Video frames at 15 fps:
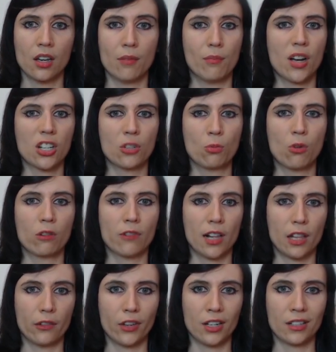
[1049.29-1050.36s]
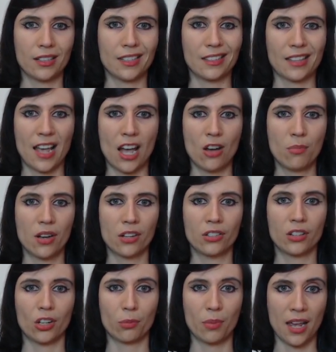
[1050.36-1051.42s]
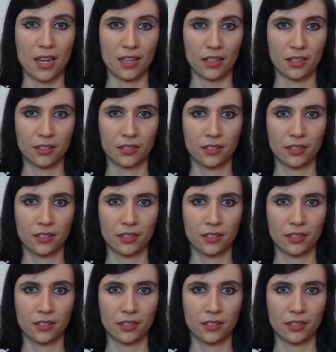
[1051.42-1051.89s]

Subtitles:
Much more relevant is how much they're paid.